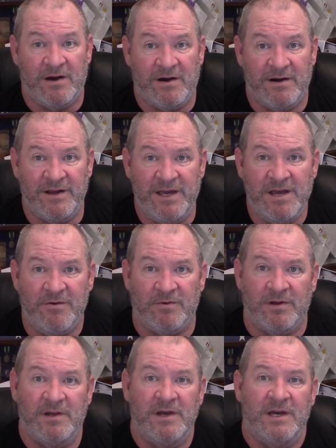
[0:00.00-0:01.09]
are
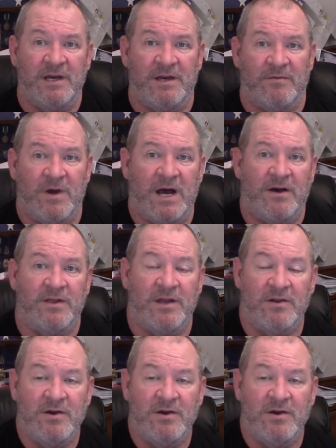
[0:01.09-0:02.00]
equal in how they